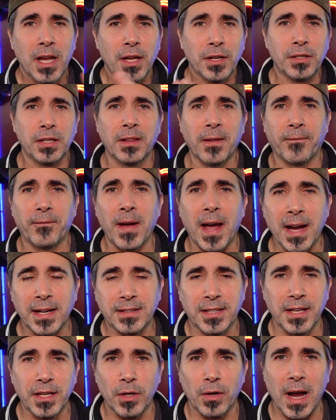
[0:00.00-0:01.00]
to the fact
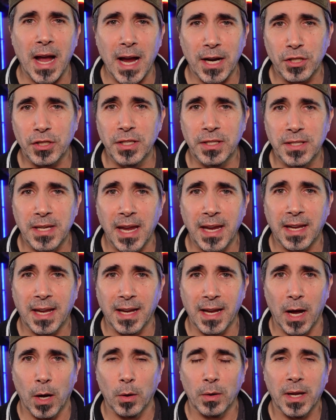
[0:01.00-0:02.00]
that you're actually
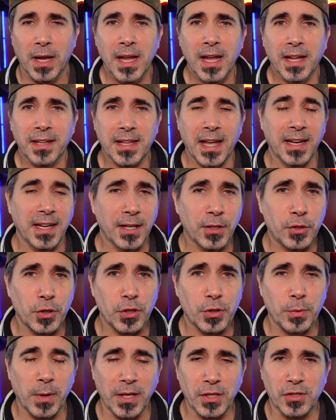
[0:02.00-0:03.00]
taking out that
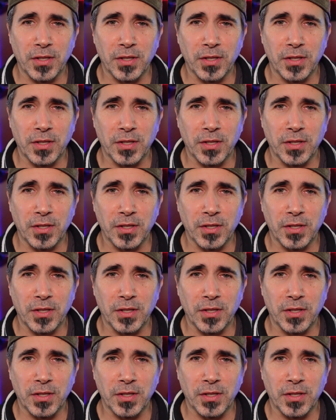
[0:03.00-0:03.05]
interest rate.